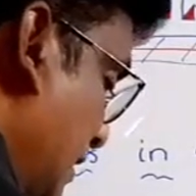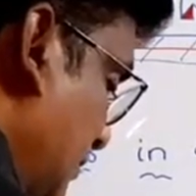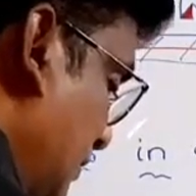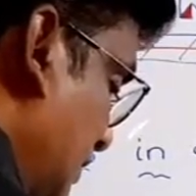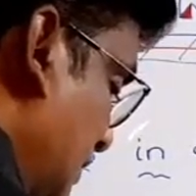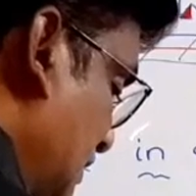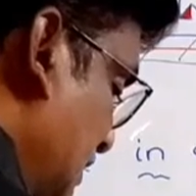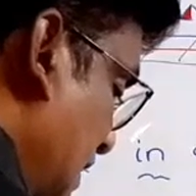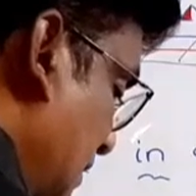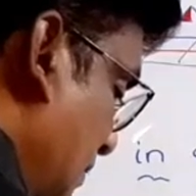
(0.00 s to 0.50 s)
give
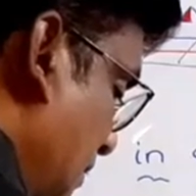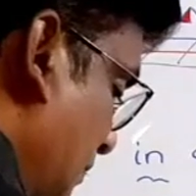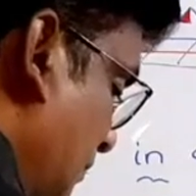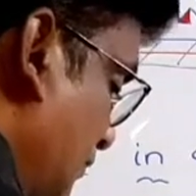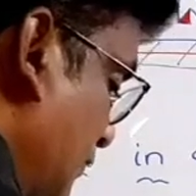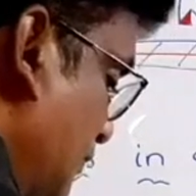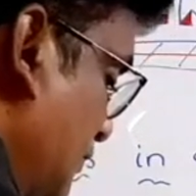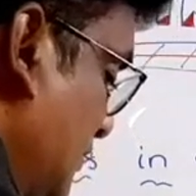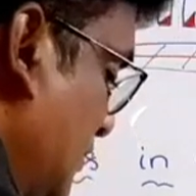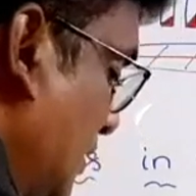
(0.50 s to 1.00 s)
this type
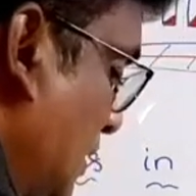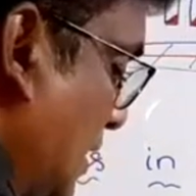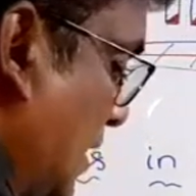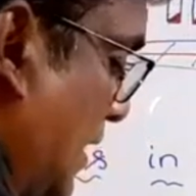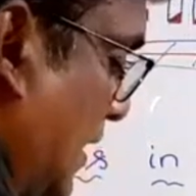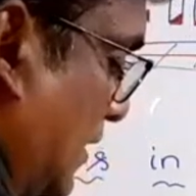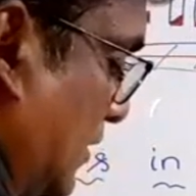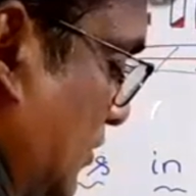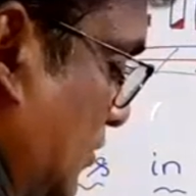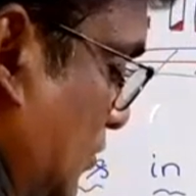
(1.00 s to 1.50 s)
of,
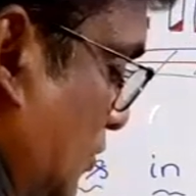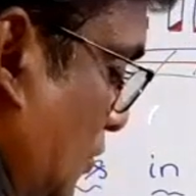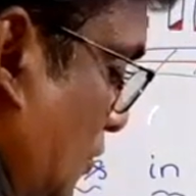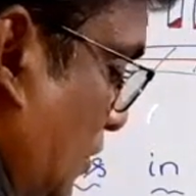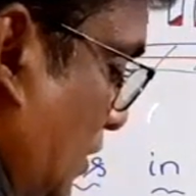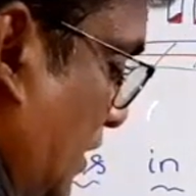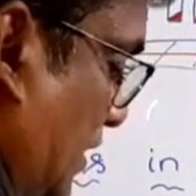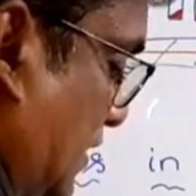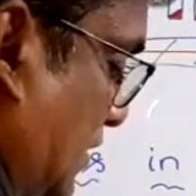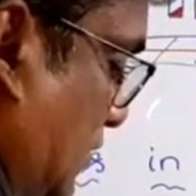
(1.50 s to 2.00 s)

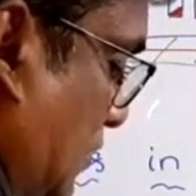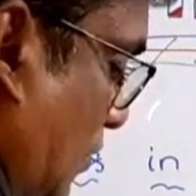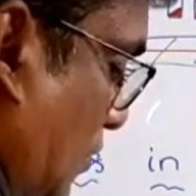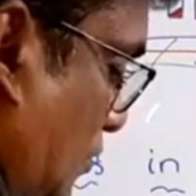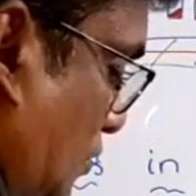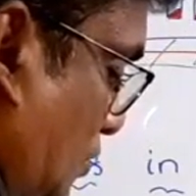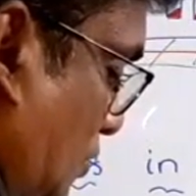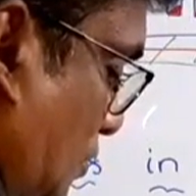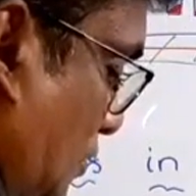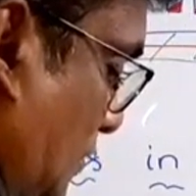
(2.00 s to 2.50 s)
so it is
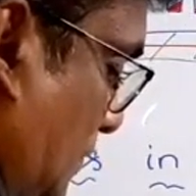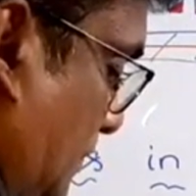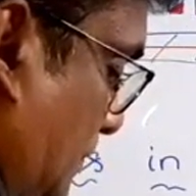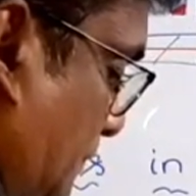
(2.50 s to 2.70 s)
closed.